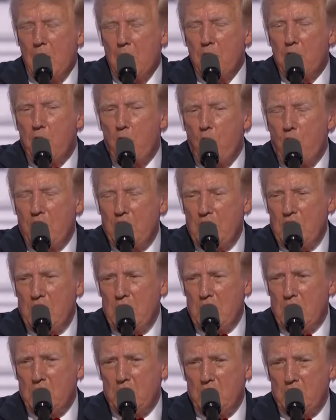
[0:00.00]
For
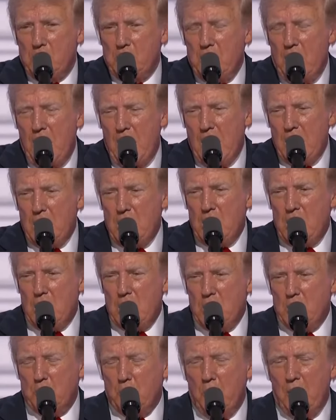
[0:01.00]
years and
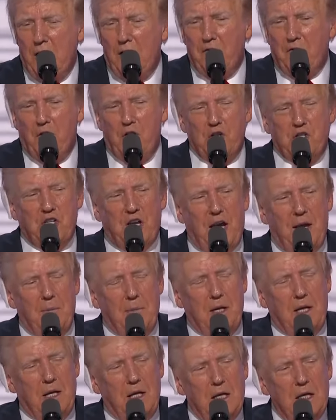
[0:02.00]
years, when I first
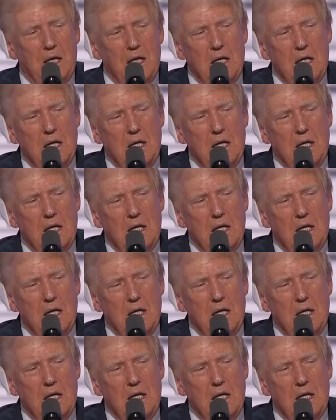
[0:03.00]
came in,